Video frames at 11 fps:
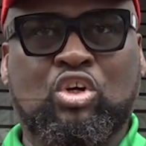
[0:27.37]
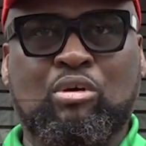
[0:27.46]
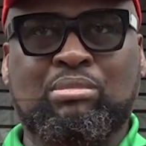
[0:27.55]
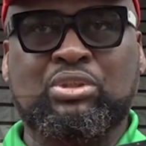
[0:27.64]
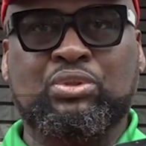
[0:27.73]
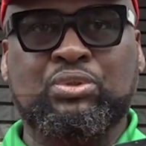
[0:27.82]

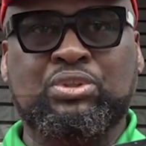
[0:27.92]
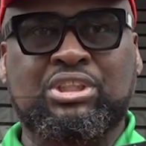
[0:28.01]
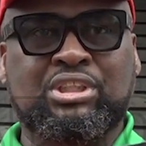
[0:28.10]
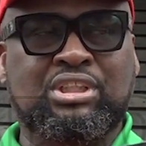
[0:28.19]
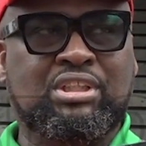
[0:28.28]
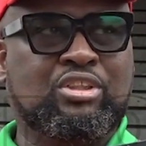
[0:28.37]
come and do
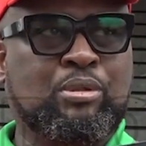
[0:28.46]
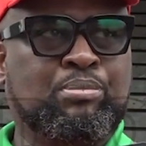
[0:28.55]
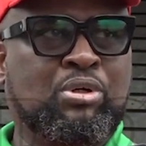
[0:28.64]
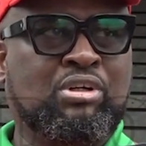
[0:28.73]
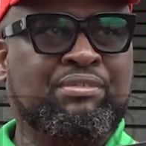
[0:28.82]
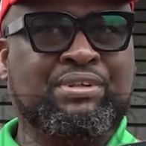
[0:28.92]
the
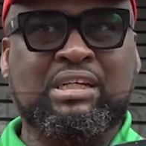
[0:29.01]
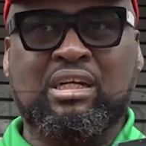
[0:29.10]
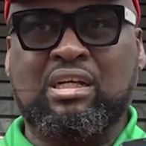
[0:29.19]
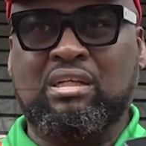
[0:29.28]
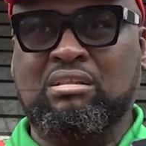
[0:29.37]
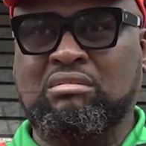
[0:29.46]

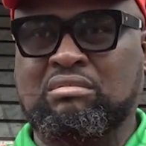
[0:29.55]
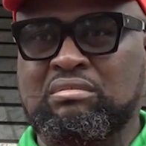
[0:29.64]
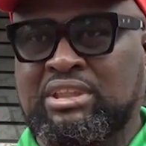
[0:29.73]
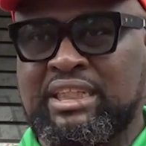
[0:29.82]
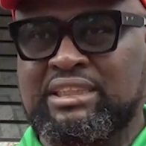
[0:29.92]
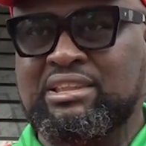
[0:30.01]
topographical
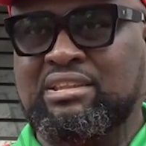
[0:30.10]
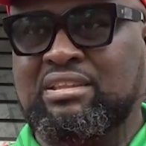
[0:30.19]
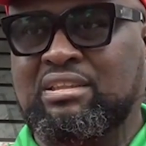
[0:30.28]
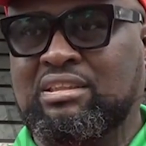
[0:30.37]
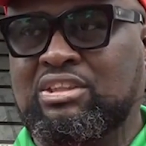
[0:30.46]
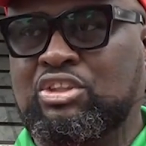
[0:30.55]
tests,
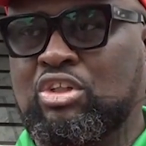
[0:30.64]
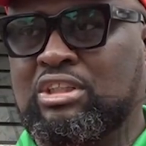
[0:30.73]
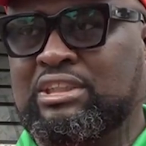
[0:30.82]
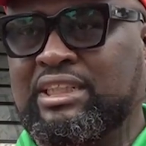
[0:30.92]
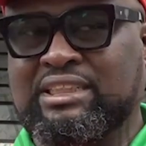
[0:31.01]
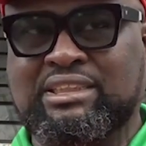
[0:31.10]
soil
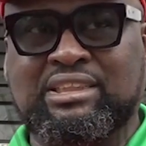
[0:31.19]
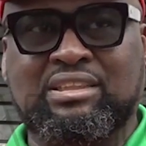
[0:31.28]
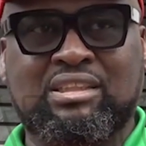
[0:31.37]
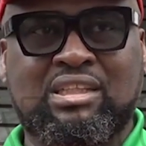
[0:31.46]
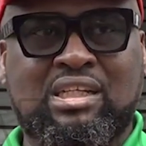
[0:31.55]
tests,